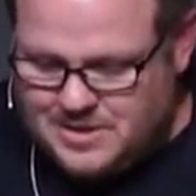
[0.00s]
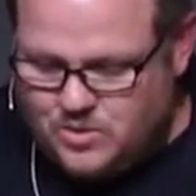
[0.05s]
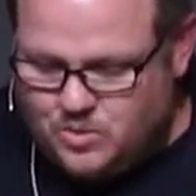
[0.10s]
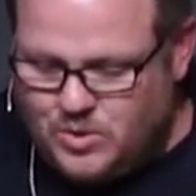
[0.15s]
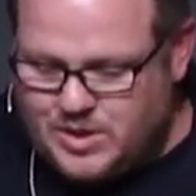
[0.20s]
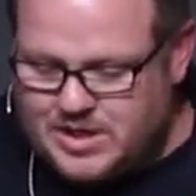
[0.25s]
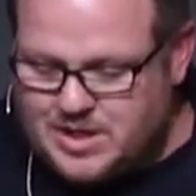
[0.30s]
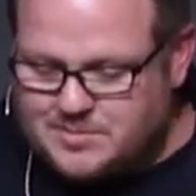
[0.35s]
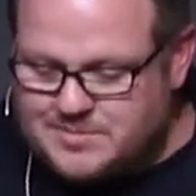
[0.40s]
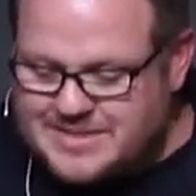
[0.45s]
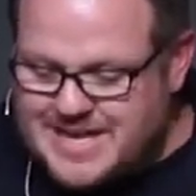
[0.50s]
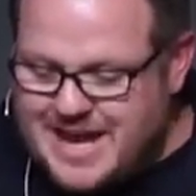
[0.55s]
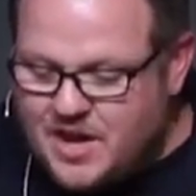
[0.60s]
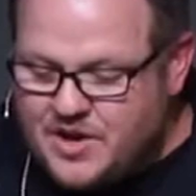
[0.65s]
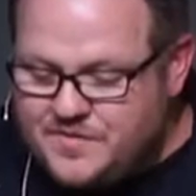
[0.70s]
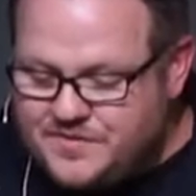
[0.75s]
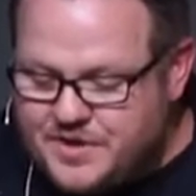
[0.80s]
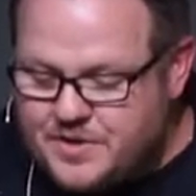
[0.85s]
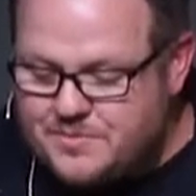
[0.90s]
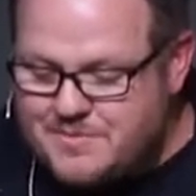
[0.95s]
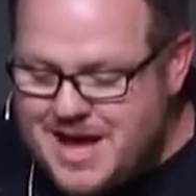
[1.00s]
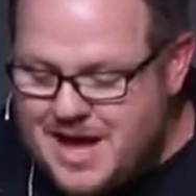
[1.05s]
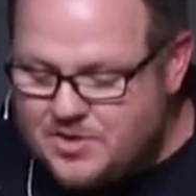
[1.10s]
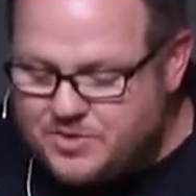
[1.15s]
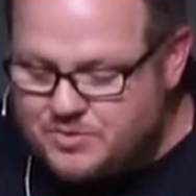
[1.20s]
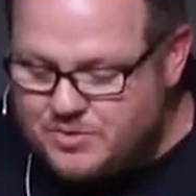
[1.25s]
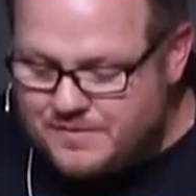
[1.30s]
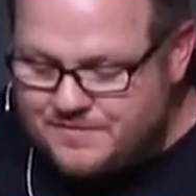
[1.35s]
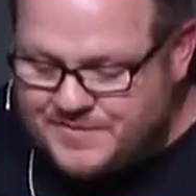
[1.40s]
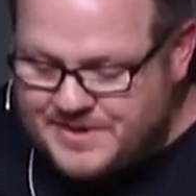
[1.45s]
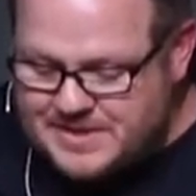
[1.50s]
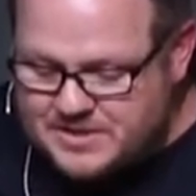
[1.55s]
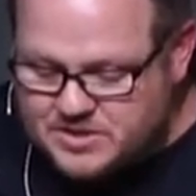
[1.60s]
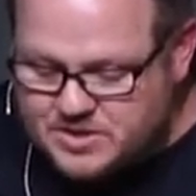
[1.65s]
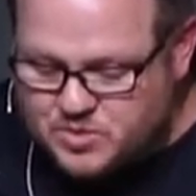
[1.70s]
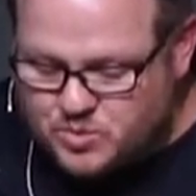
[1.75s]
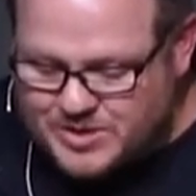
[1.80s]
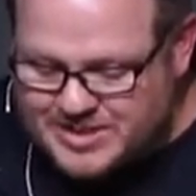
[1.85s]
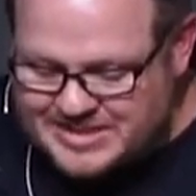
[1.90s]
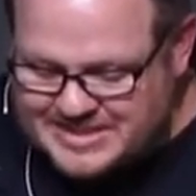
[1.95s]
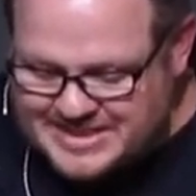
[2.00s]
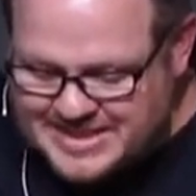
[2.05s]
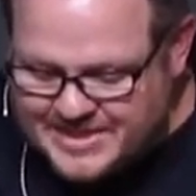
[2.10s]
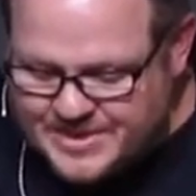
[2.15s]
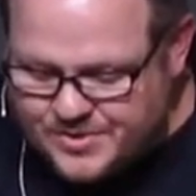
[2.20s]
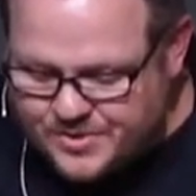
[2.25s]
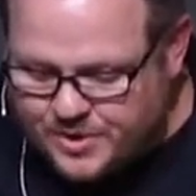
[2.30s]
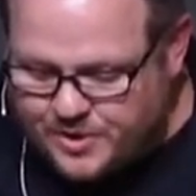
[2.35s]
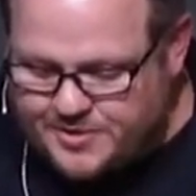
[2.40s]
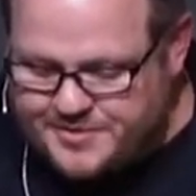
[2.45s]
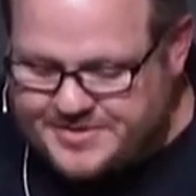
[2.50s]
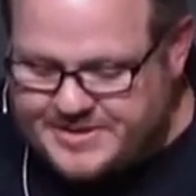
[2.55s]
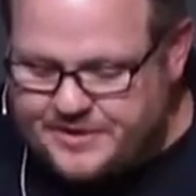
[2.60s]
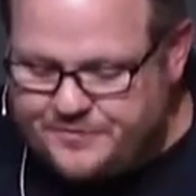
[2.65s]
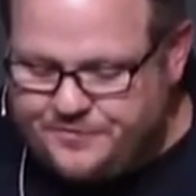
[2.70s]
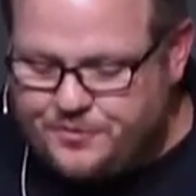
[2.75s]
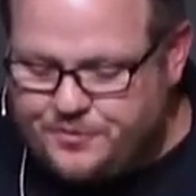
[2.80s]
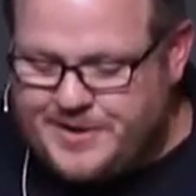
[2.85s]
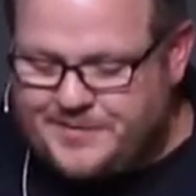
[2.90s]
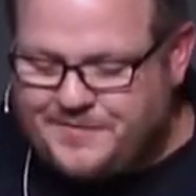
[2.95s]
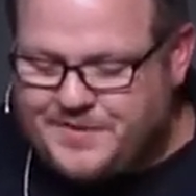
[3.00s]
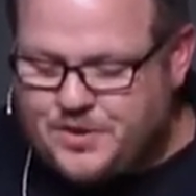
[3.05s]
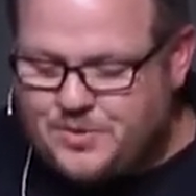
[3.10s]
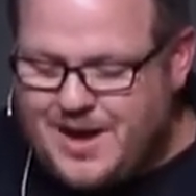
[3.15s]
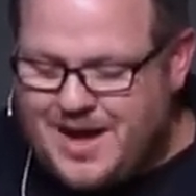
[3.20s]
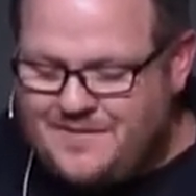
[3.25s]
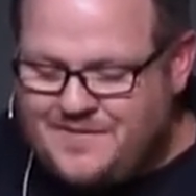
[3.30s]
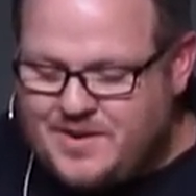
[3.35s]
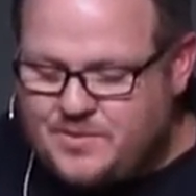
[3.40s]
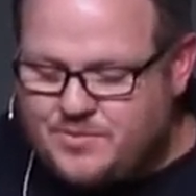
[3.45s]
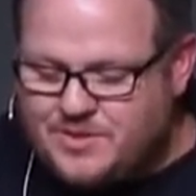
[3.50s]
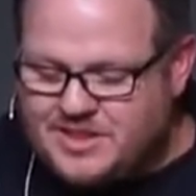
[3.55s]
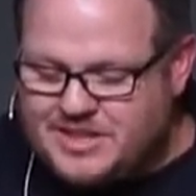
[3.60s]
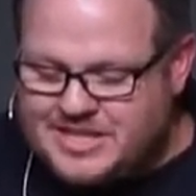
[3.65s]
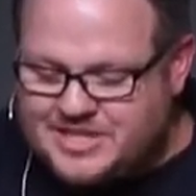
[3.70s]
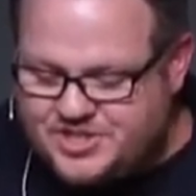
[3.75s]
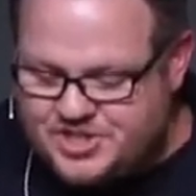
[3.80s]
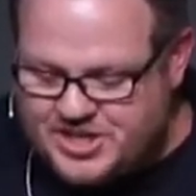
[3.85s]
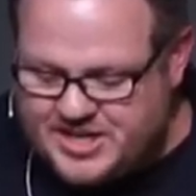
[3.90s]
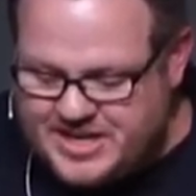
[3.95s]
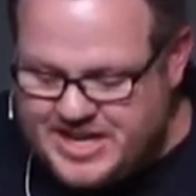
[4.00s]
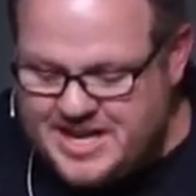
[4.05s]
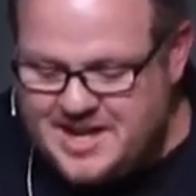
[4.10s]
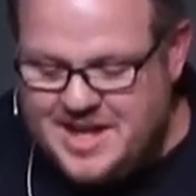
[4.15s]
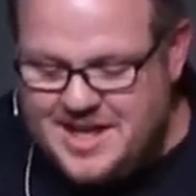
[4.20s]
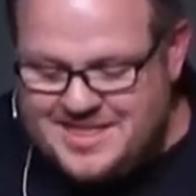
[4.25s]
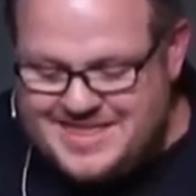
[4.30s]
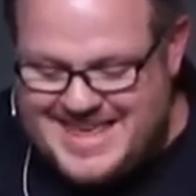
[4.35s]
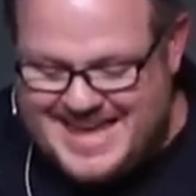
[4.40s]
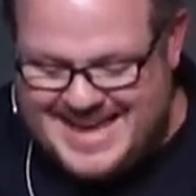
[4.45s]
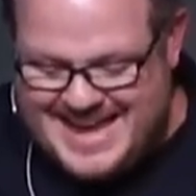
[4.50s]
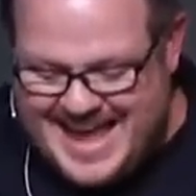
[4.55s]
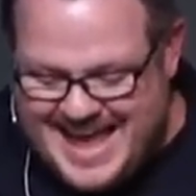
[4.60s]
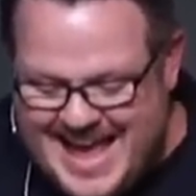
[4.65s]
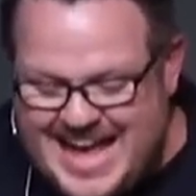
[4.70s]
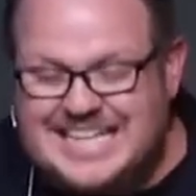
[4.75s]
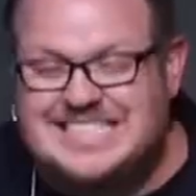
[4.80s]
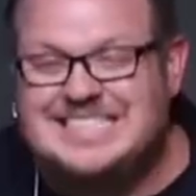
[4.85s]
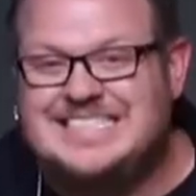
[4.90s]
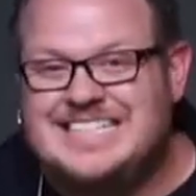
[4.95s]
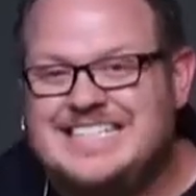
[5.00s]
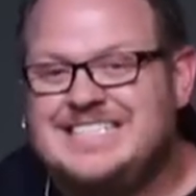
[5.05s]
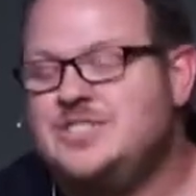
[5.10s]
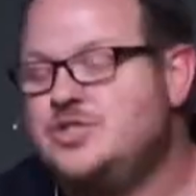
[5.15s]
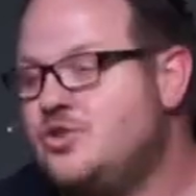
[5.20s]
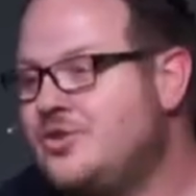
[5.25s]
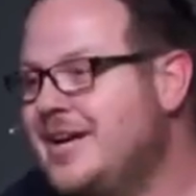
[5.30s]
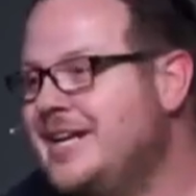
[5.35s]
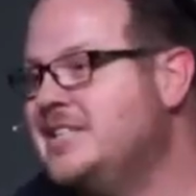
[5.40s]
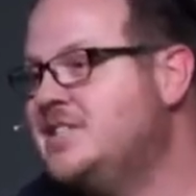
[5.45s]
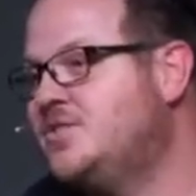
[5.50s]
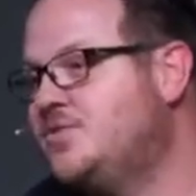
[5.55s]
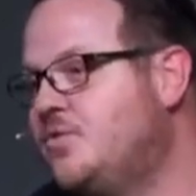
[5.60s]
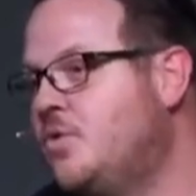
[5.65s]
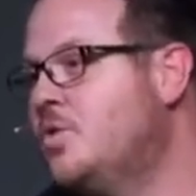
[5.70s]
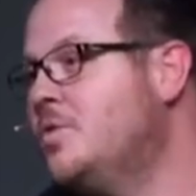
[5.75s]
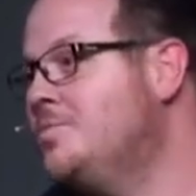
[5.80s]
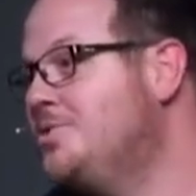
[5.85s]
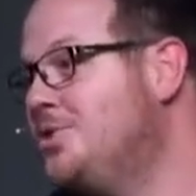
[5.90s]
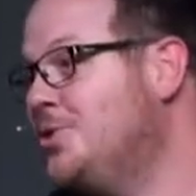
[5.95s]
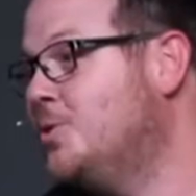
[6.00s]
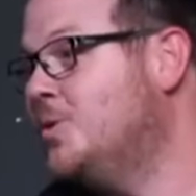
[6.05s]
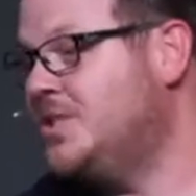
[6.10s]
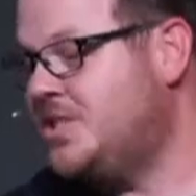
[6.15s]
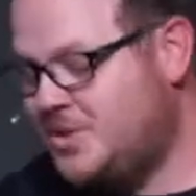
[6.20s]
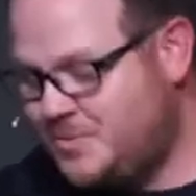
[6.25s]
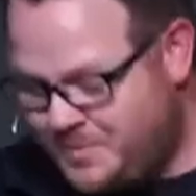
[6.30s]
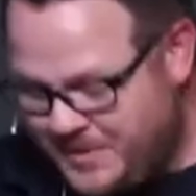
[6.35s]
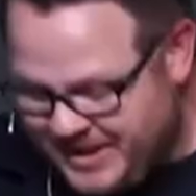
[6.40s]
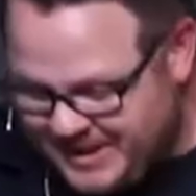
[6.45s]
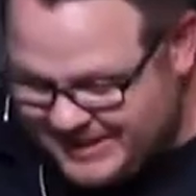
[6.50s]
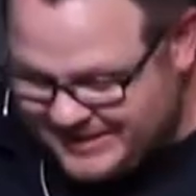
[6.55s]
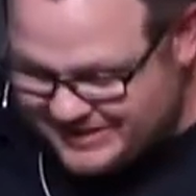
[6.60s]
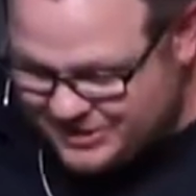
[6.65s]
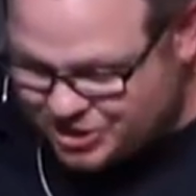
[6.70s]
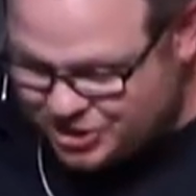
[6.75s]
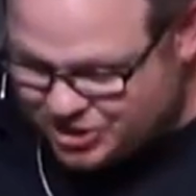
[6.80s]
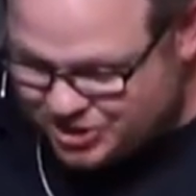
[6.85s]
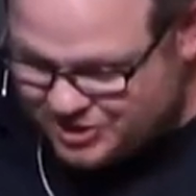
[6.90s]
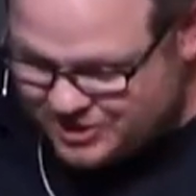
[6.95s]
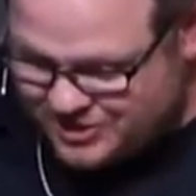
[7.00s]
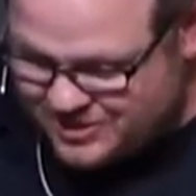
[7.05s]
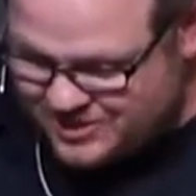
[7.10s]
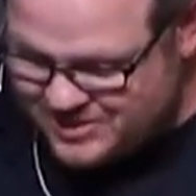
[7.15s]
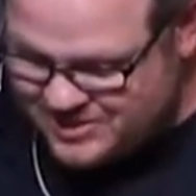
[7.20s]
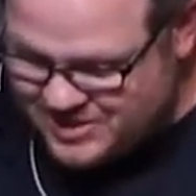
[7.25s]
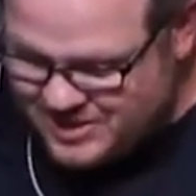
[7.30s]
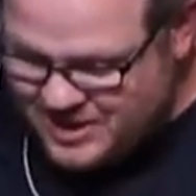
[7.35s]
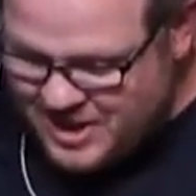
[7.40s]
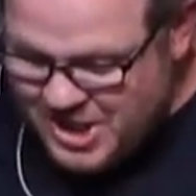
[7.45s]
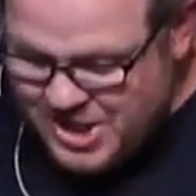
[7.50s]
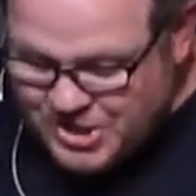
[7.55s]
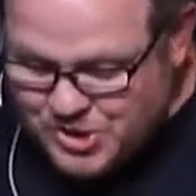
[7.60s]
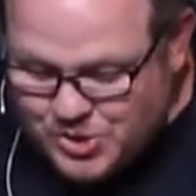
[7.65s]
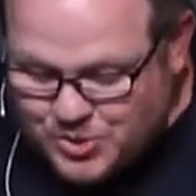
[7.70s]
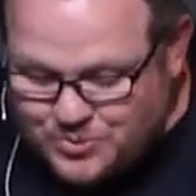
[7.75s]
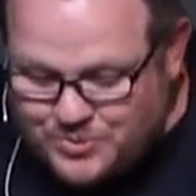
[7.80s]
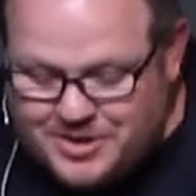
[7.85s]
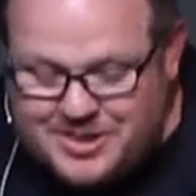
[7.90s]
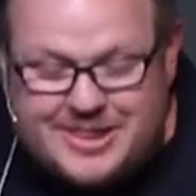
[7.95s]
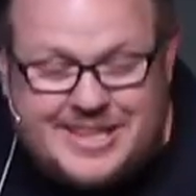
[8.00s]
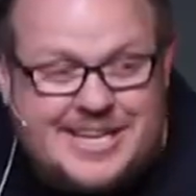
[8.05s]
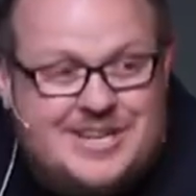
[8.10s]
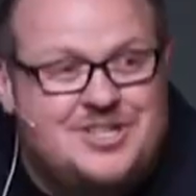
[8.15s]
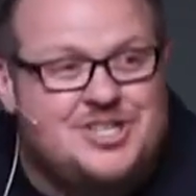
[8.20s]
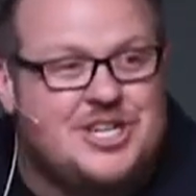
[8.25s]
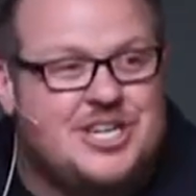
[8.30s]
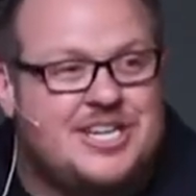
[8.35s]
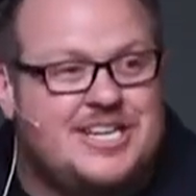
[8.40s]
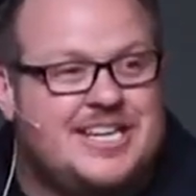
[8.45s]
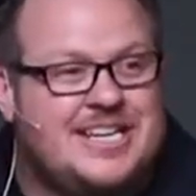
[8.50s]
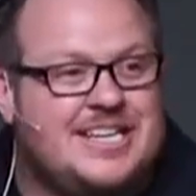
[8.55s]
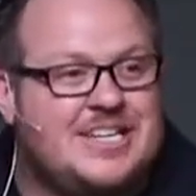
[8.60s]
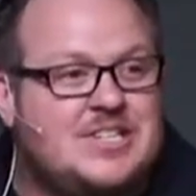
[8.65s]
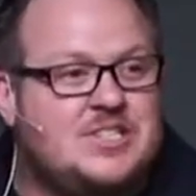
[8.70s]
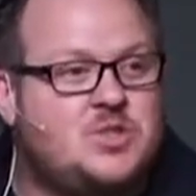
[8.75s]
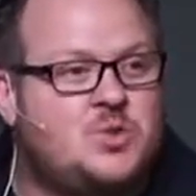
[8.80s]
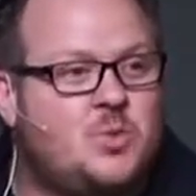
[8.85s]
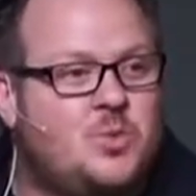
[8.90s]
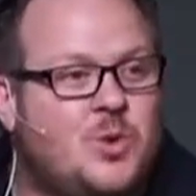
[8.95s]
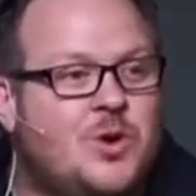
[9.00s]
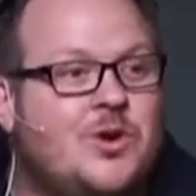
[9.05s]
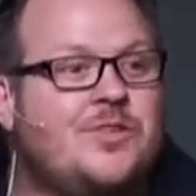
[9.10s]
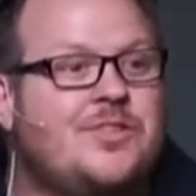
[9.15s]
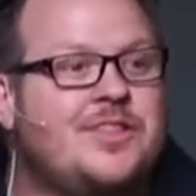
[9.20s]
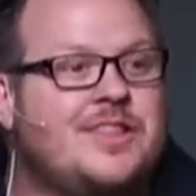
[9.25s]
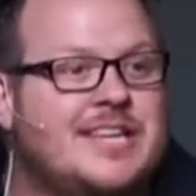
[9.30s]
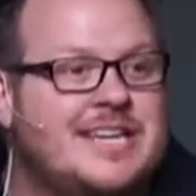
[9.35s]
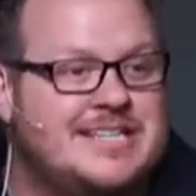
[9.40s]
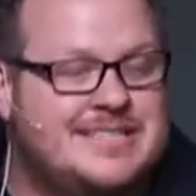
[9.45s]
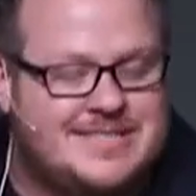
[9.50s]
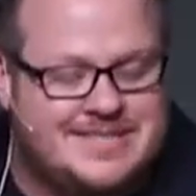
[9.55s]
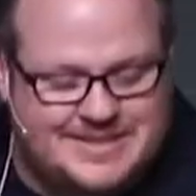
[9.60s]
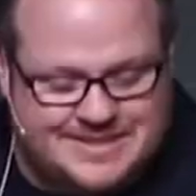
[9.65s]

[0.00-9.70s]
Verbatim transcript: What comes out of your mouth reveals what is in your heart. Therefore, if you have a religion that hasn't transformed your speech, your religion is worthless.